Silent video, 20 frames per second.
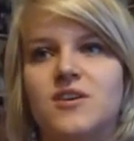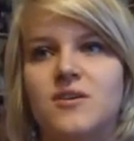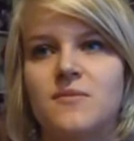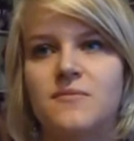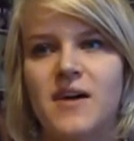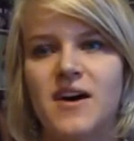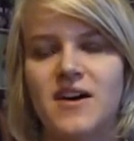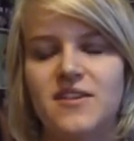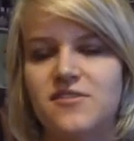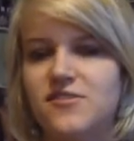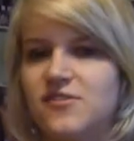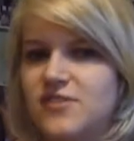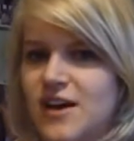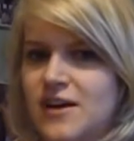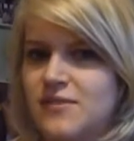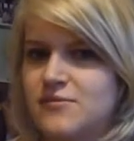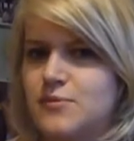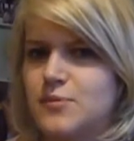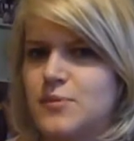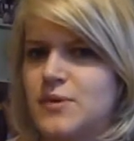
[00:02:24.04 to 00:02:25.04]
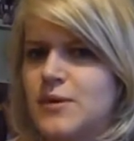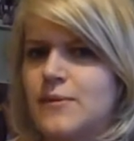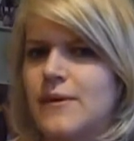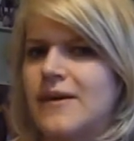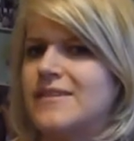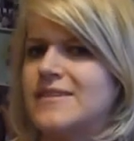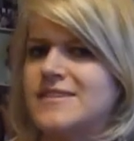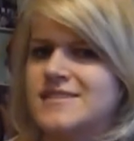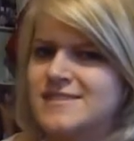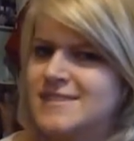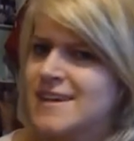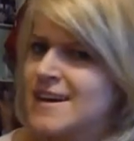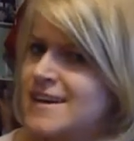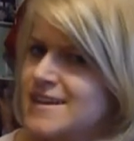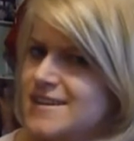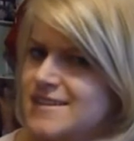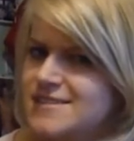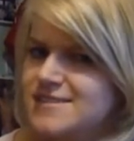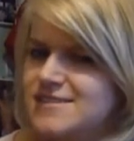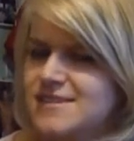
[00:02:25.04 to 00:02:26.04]
I thought that would be about the
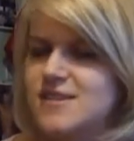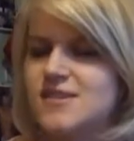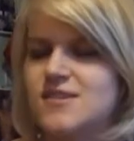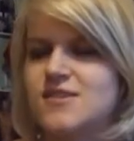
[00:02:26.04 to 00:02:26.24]
sex,